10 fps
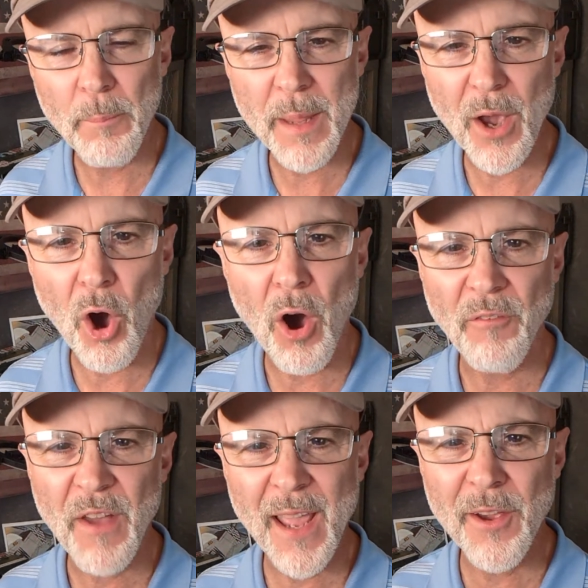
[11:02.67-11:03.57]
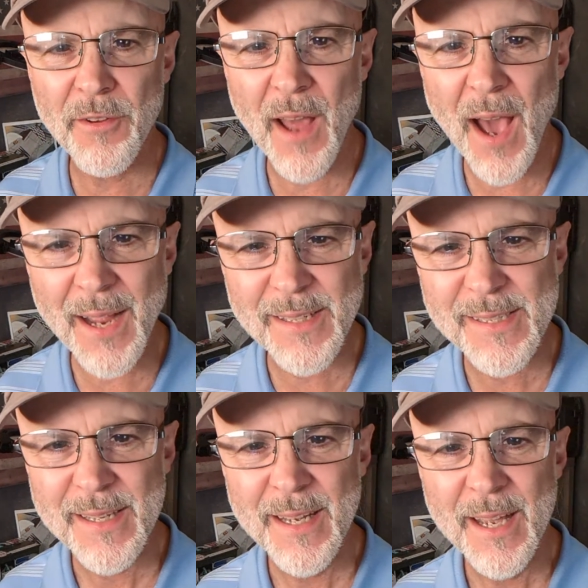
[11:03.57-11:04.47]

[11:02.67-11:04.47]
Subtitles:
be off. Hey, Goondocks.